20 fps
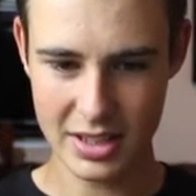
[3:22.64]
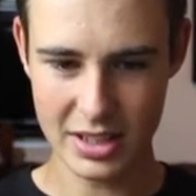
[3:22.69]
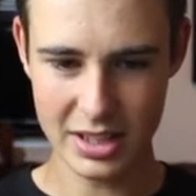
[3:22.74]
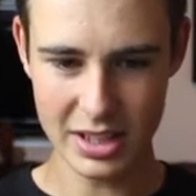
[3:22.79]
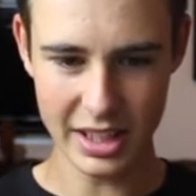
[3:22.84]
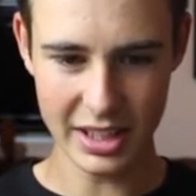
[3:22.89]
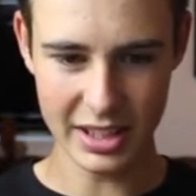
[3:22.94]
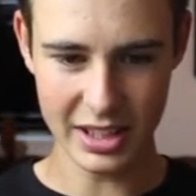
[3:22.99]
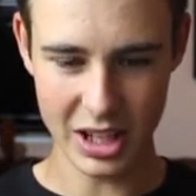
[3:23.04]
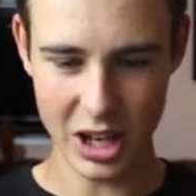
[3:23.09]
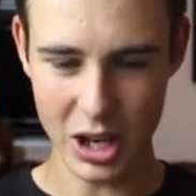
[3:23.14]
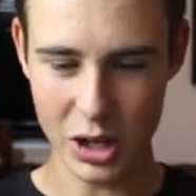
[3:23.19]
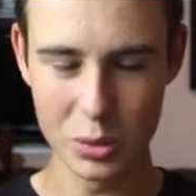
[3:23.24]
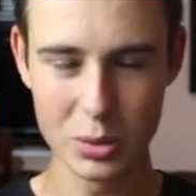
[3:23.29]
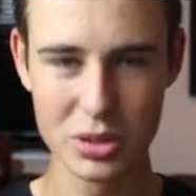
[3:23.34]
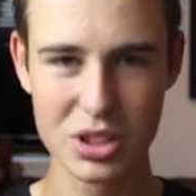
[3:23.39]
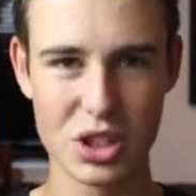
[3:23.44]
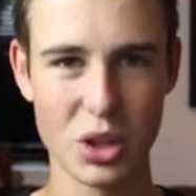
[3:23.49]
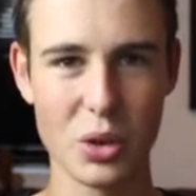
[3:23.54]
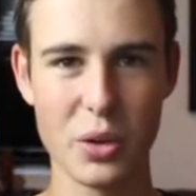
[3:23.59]
Is this like the
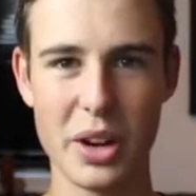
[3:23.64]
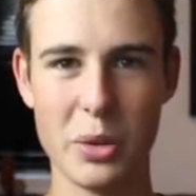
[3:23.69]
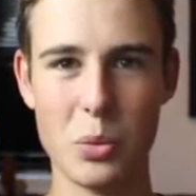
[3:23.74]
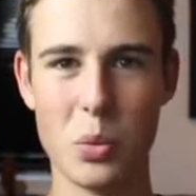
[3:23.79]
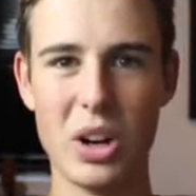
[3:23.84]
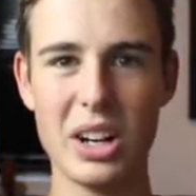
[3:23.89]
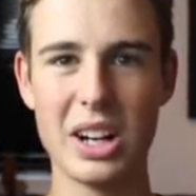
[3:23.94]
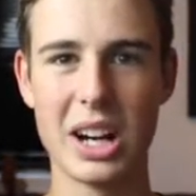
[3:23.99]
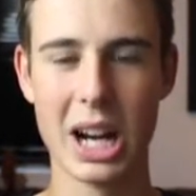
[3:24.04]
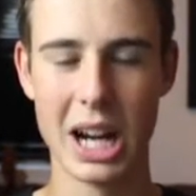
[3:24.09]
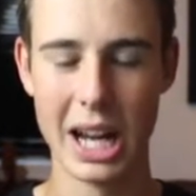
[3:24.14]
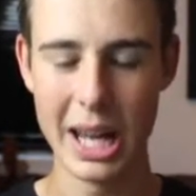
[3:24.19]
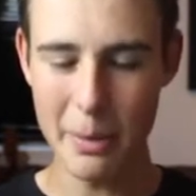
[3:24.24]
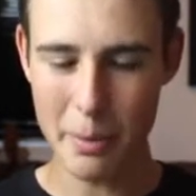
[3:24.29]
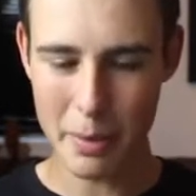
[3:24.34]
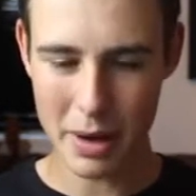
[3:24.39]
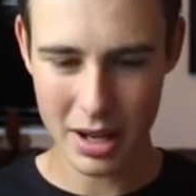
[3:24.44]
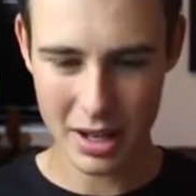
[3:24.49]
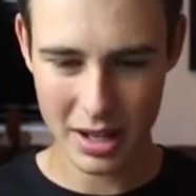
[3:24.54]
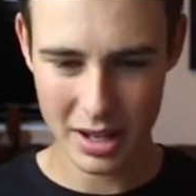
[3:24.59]
whole story in one
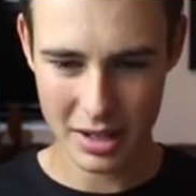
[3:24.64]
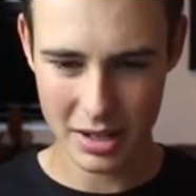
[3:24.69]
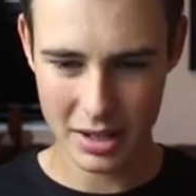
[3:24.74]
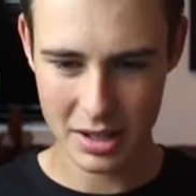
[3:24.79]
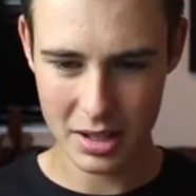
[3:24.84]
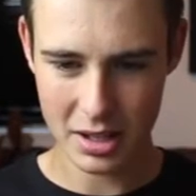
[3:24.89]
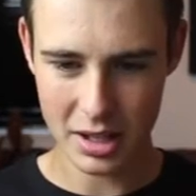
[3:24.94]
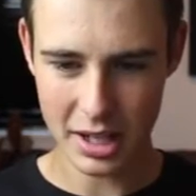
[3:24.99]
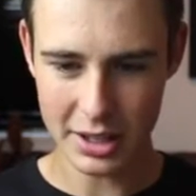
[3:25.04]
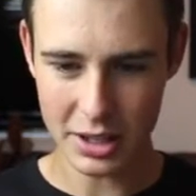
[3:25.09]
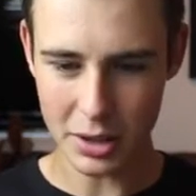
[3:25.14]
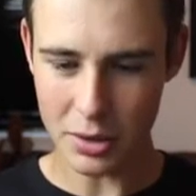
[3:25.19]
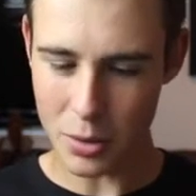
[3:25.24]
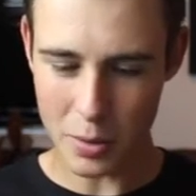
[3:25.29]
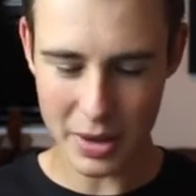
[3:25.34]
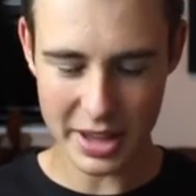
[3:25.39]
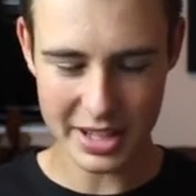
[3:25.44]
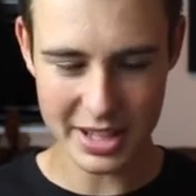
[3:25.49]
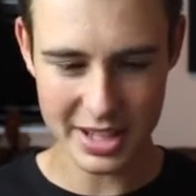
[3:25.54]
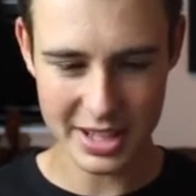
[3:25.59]
clip? I don't
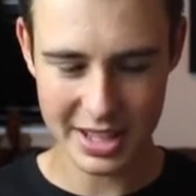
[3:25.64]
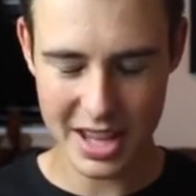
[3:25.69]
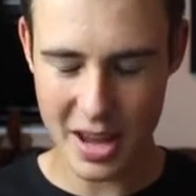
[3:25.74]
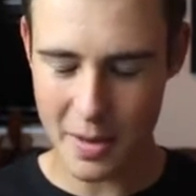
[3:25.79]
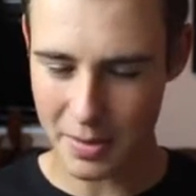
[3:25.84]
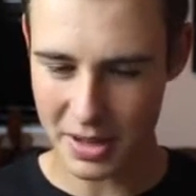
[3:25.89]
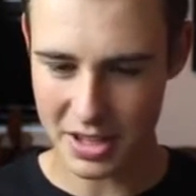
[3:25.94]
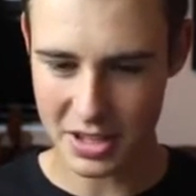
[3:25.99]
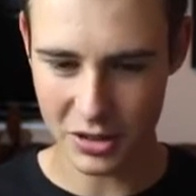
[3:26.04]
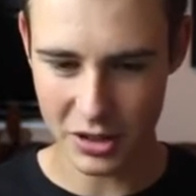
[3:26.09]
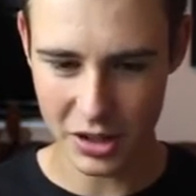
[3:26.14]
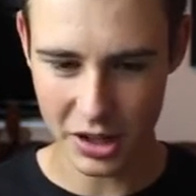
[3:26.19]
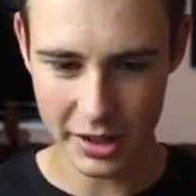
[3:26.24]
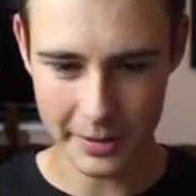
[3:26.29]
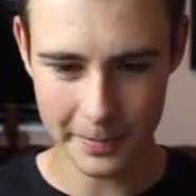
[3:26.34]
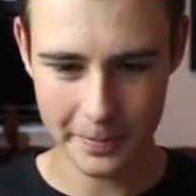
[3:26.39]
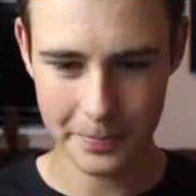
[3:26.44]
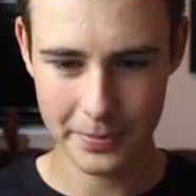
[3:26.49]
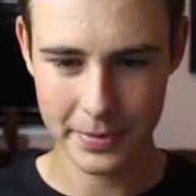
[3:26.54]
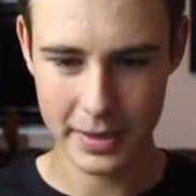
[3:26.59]
know whether to skip this or
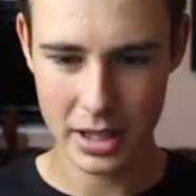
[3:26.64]
not.